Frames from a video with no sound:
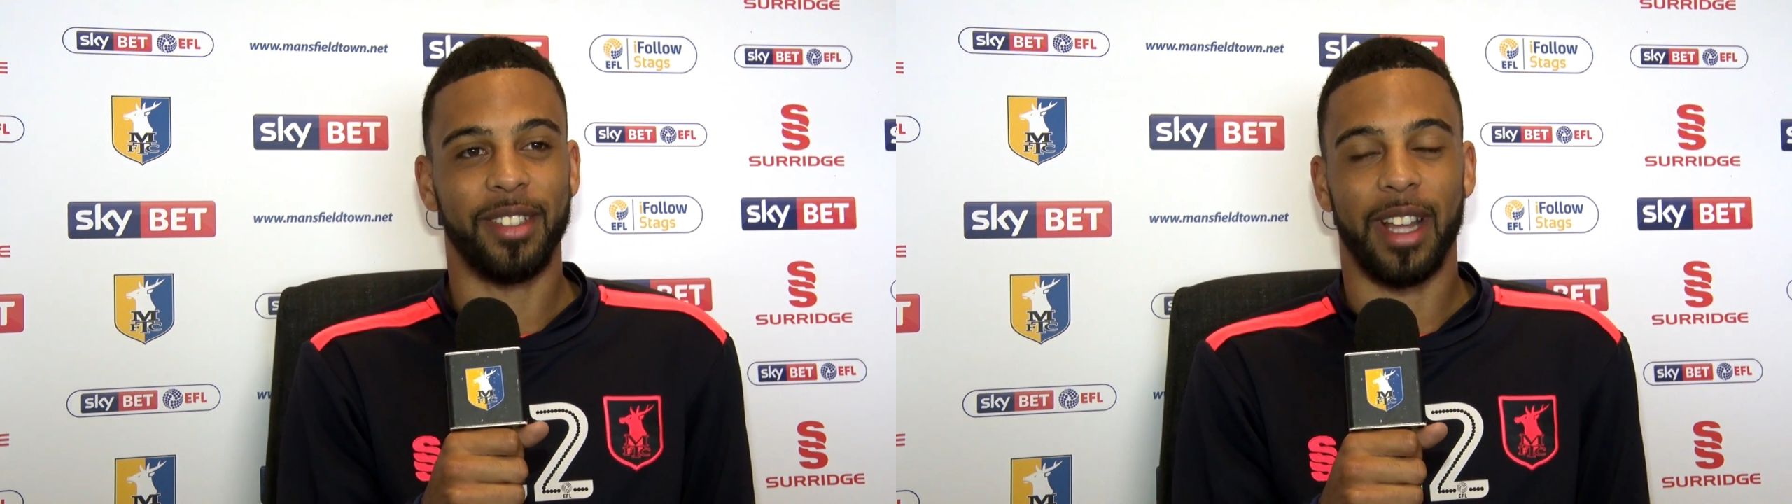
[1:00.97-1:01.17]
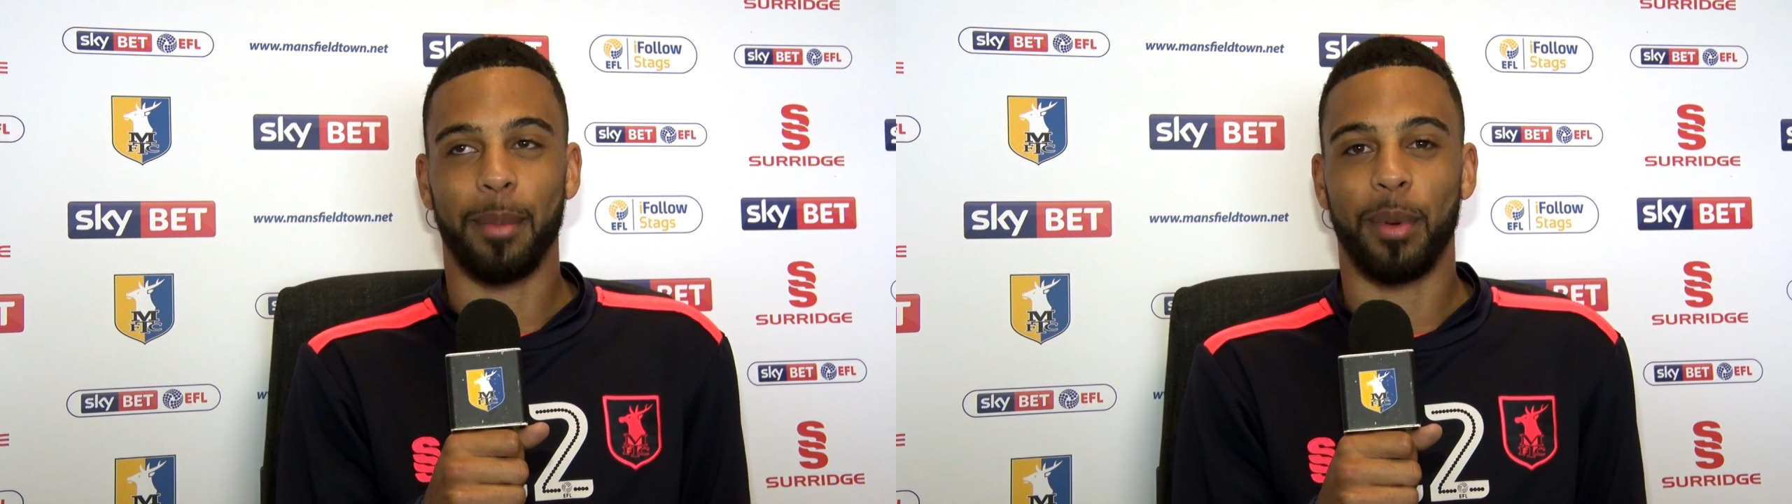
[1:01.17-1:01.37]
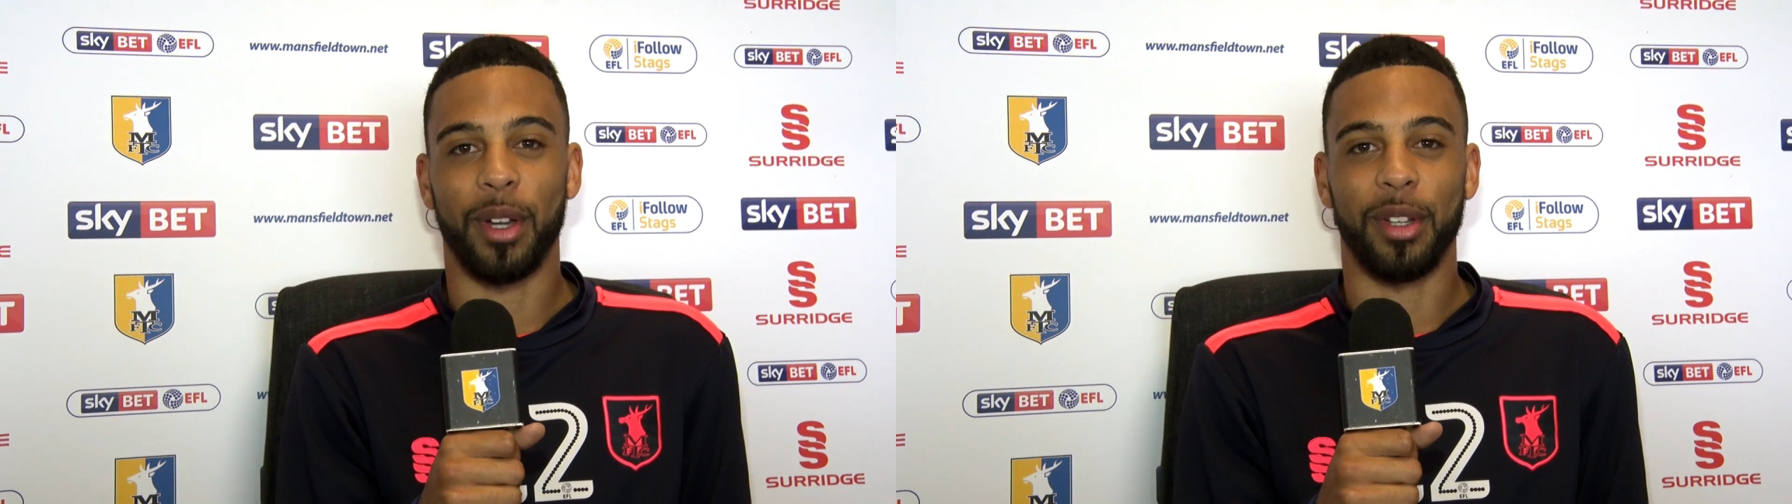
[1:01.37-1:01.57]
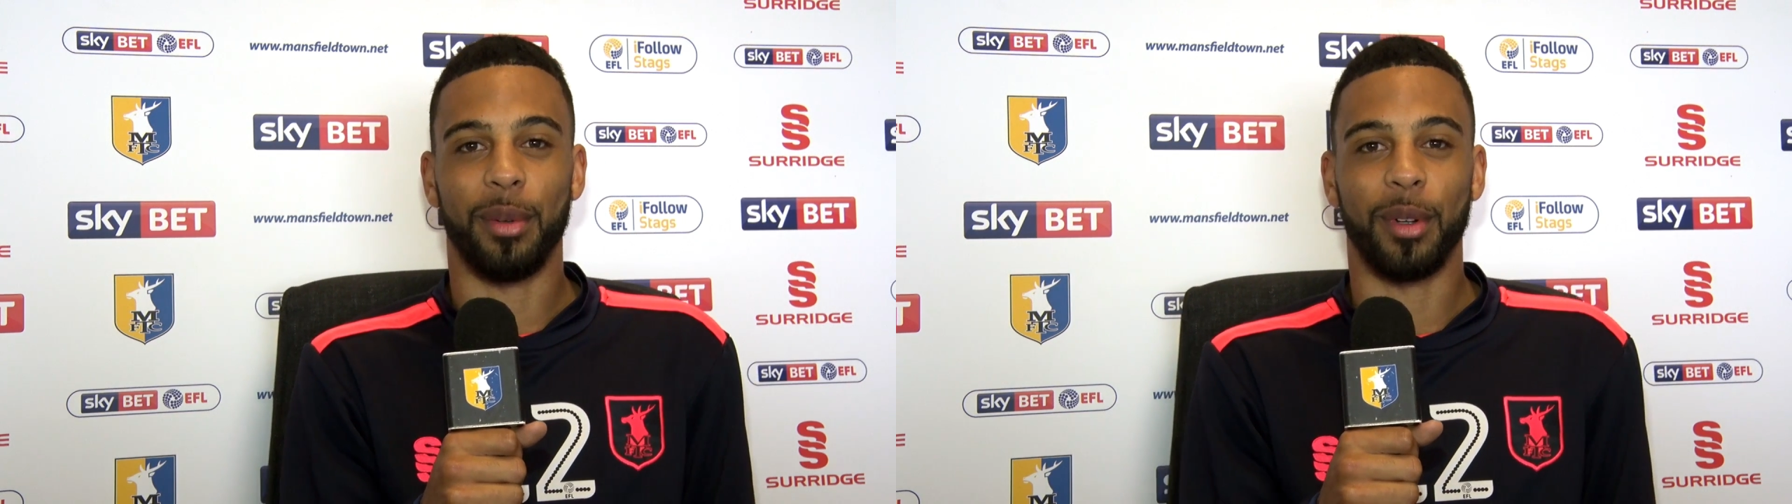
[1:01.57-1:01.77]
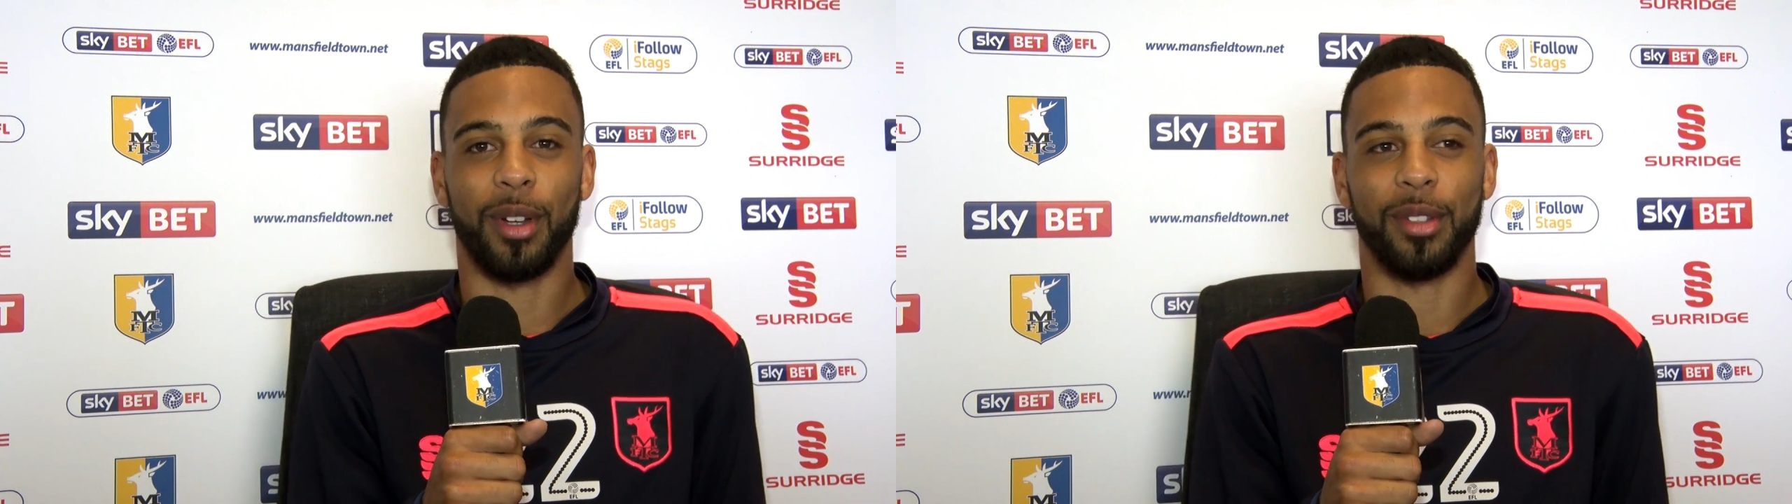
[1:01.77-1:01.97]
like put on
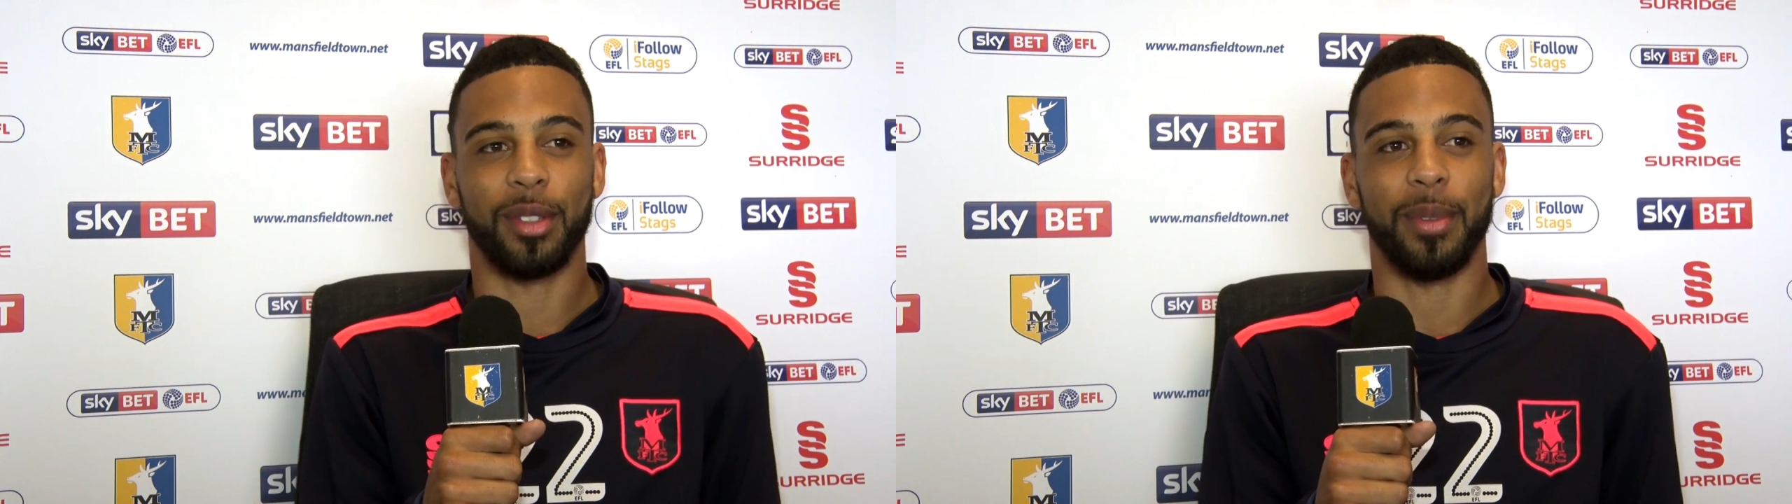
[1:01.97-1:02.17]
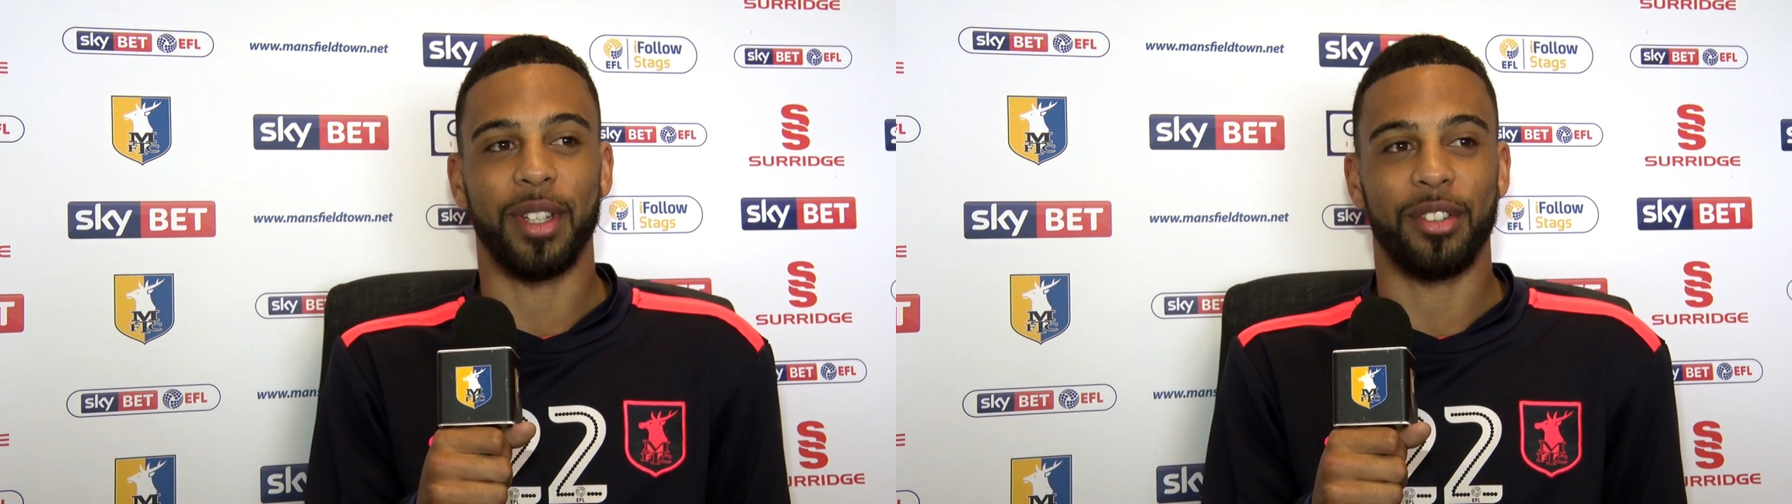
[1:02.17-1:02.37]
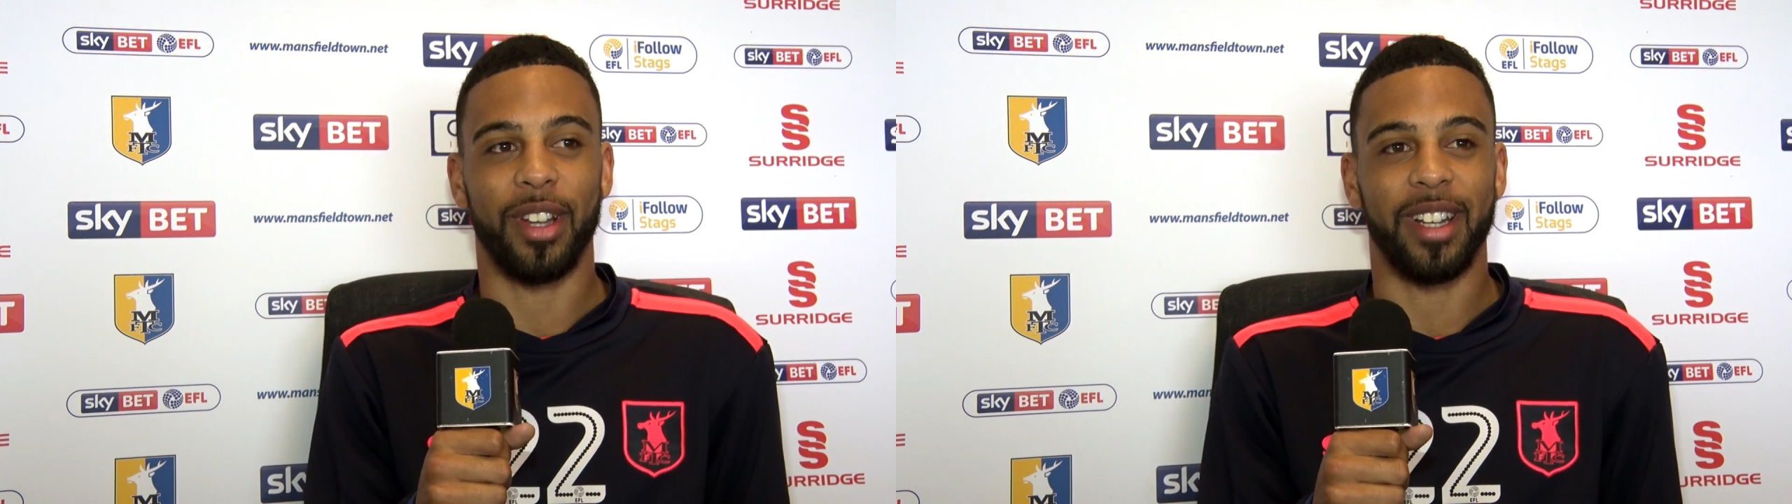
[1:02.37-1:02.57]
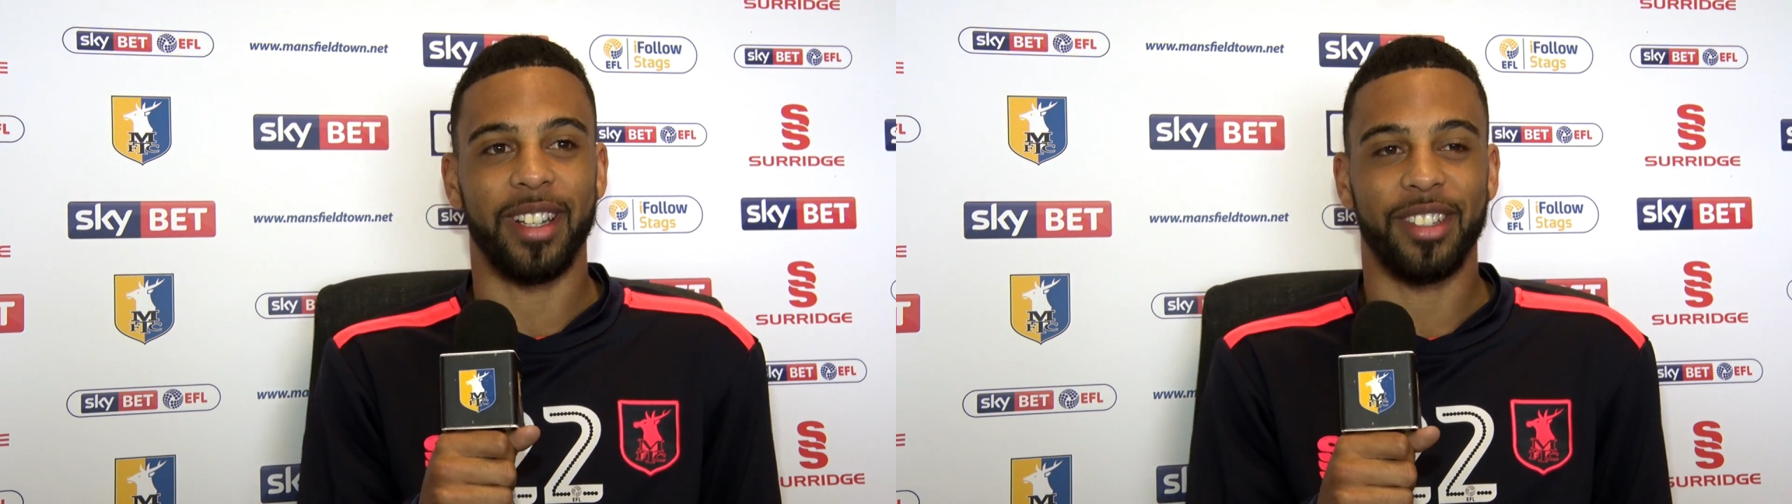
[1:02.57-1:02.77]
normal clothes to come to training.